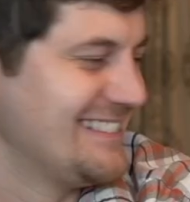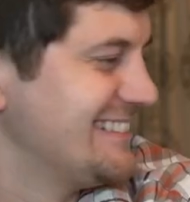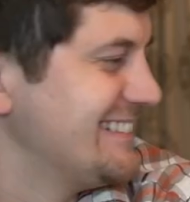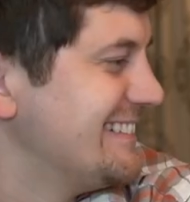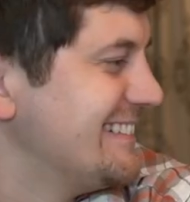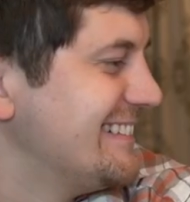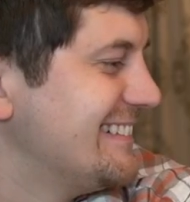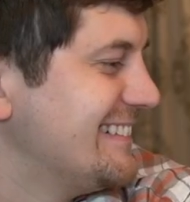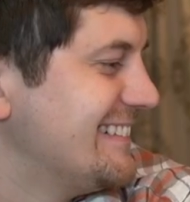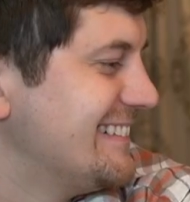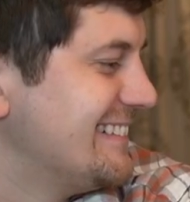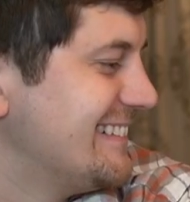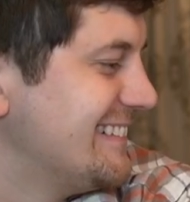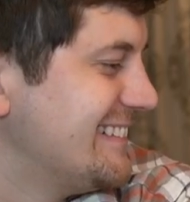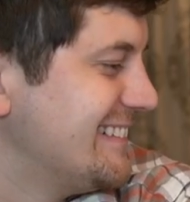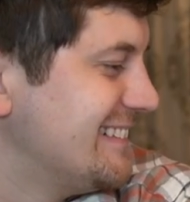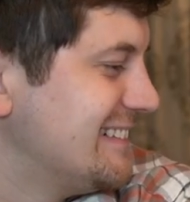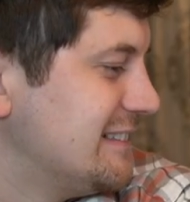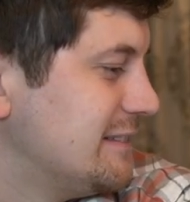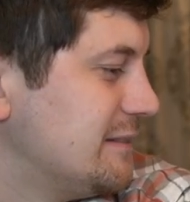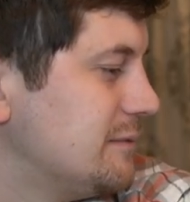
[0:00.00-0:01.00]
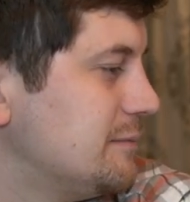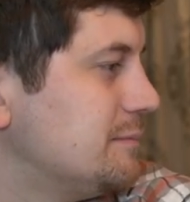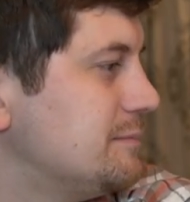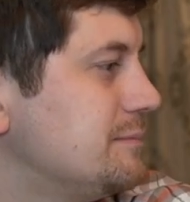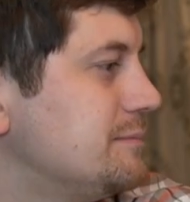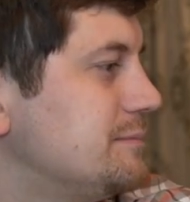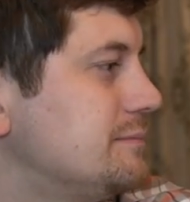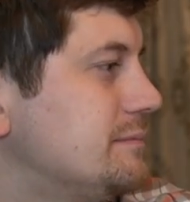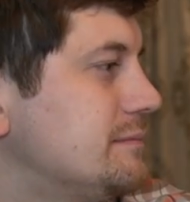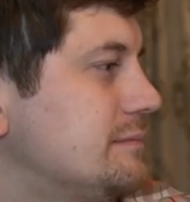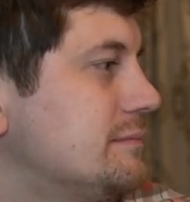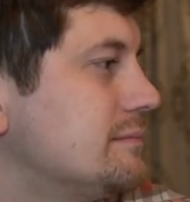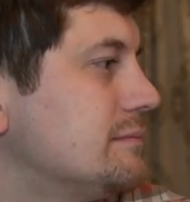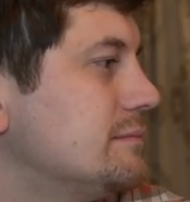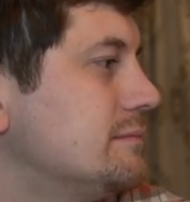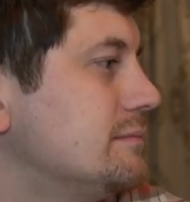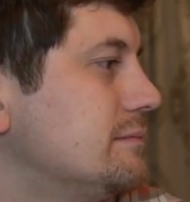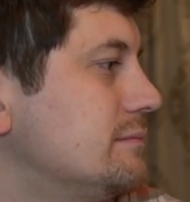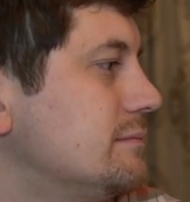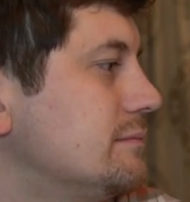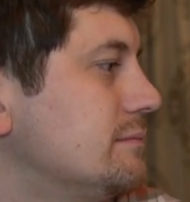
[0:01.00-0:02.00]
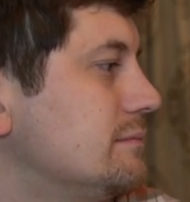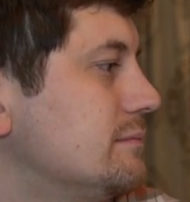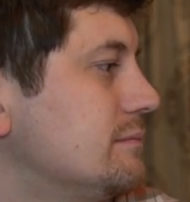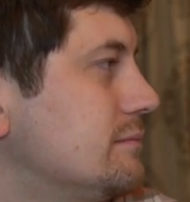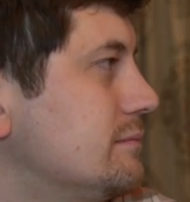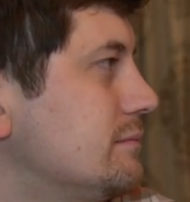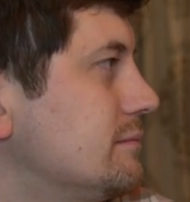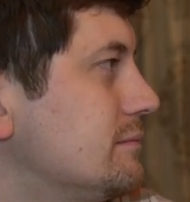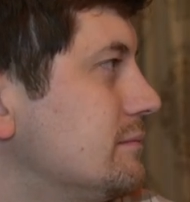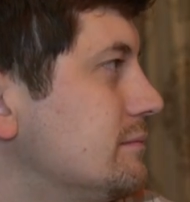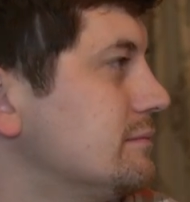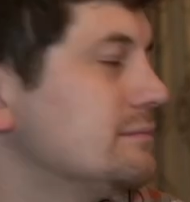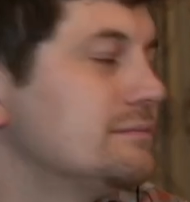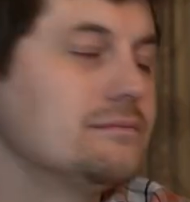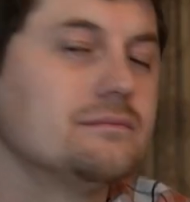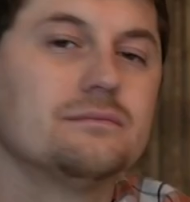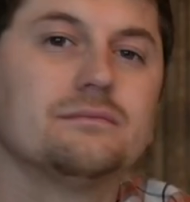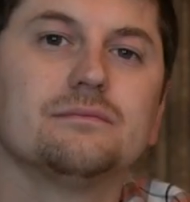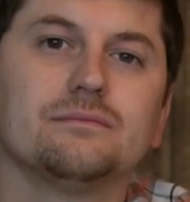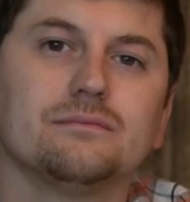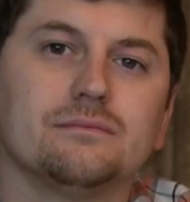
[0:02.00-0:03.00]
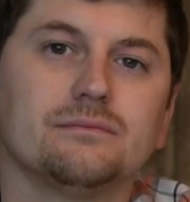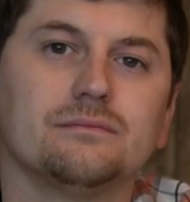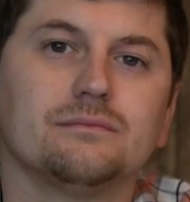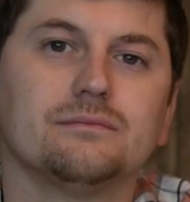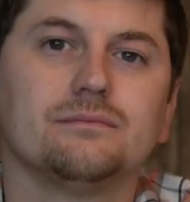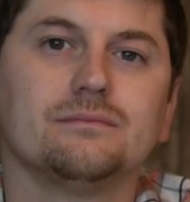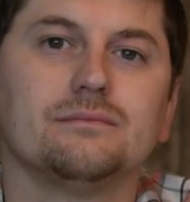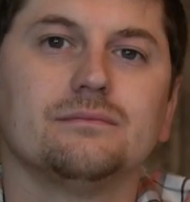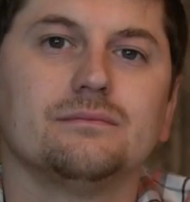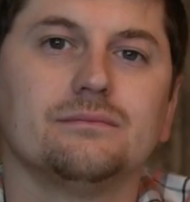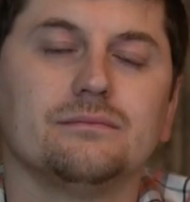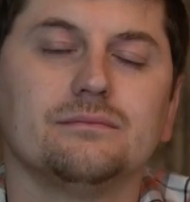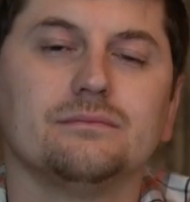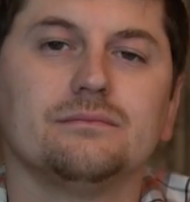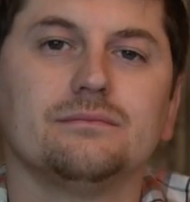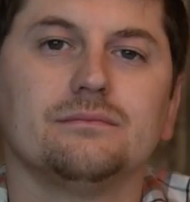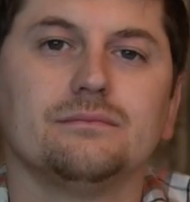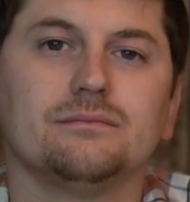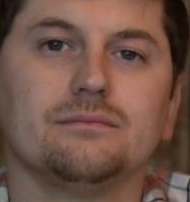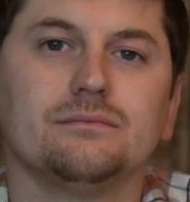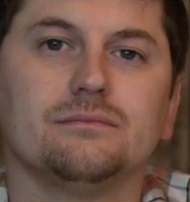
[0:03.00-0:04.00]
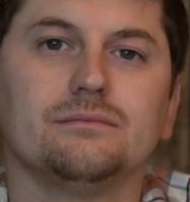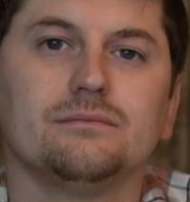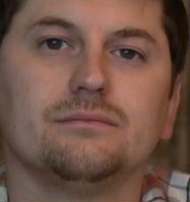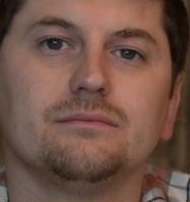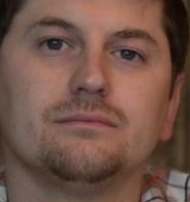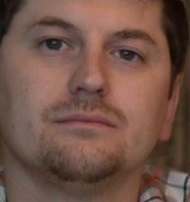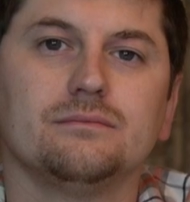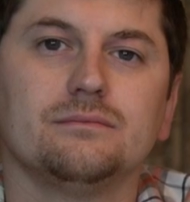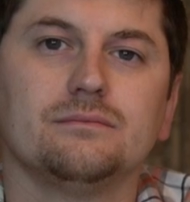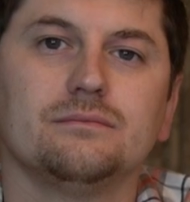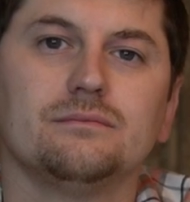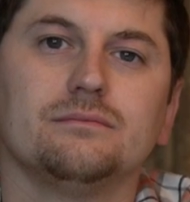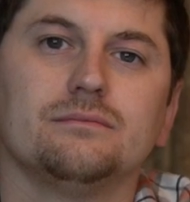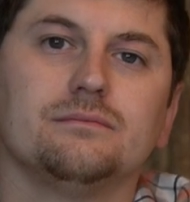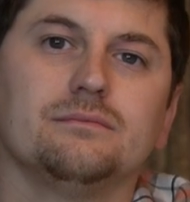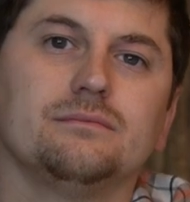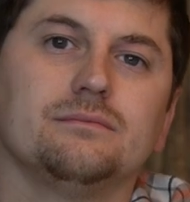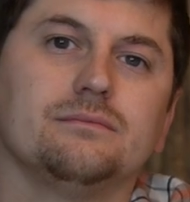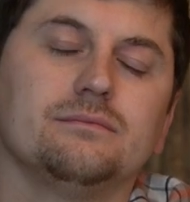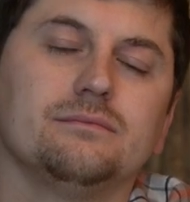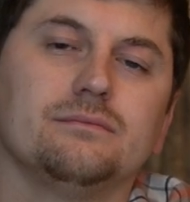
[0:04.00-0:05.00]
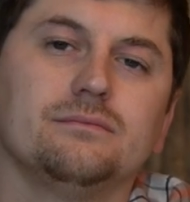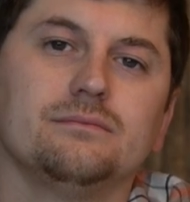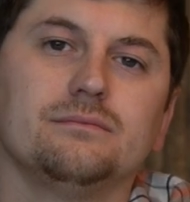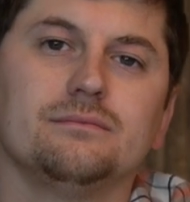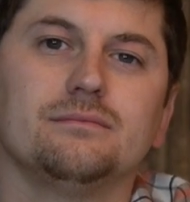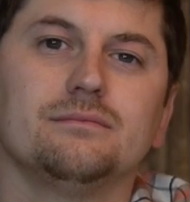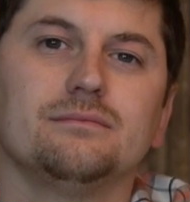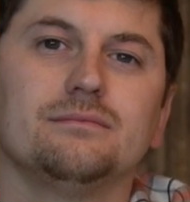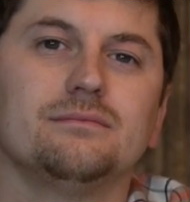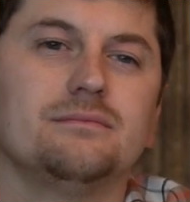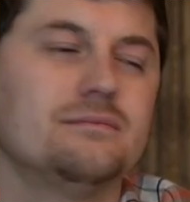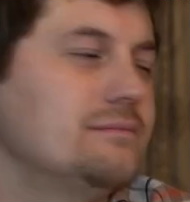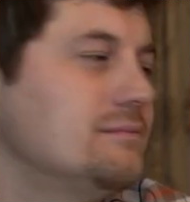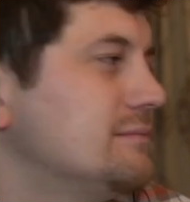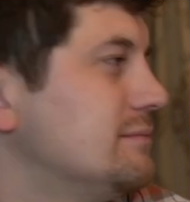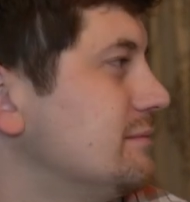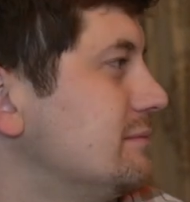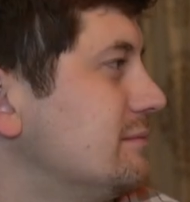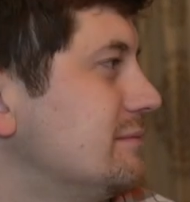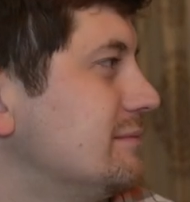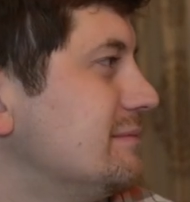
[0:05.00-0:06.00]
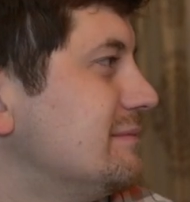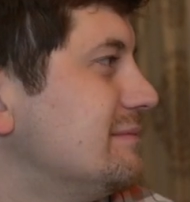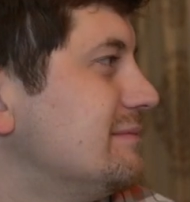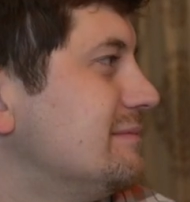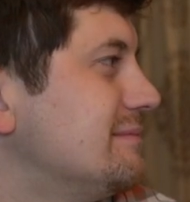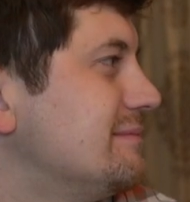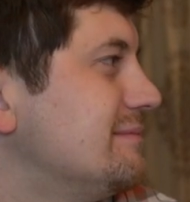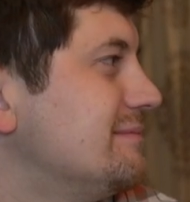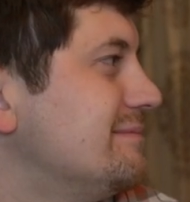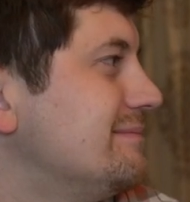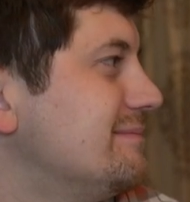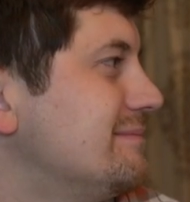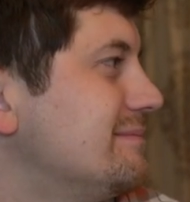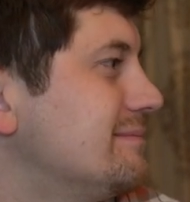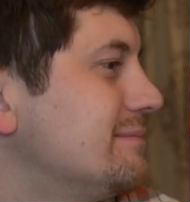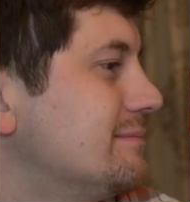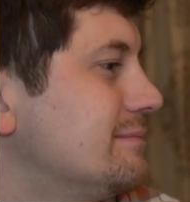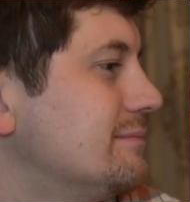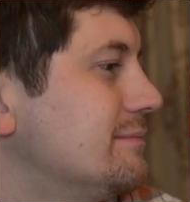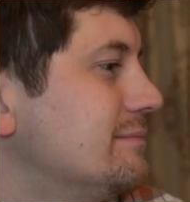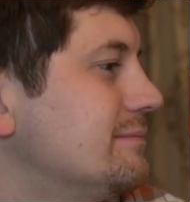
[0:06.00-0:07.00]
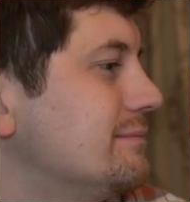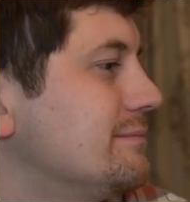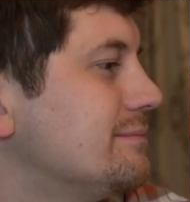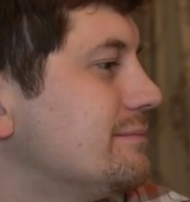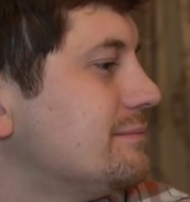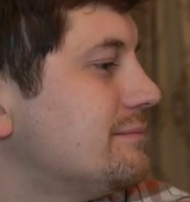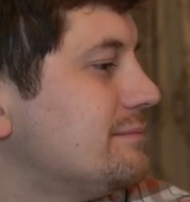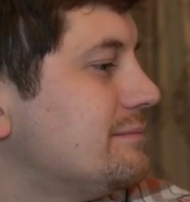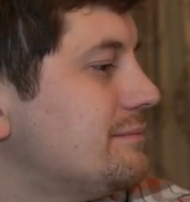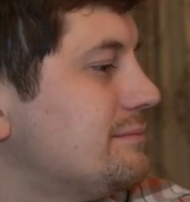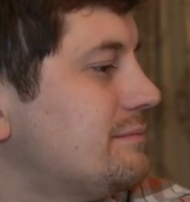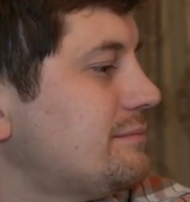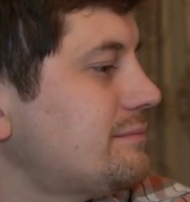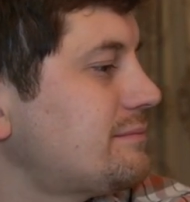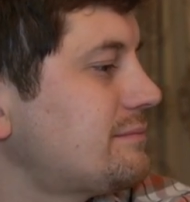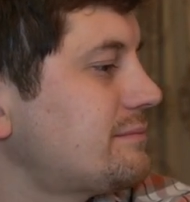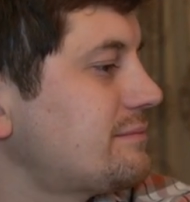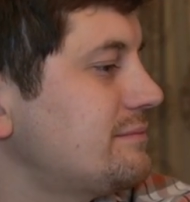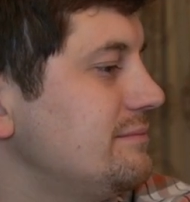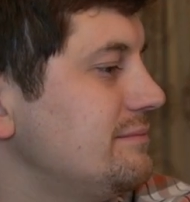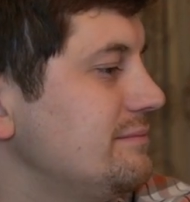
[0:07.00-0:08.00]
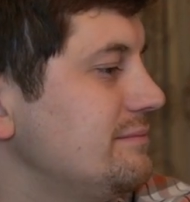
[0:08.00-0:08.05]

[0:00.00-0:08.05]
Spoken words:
This person isn't speaking.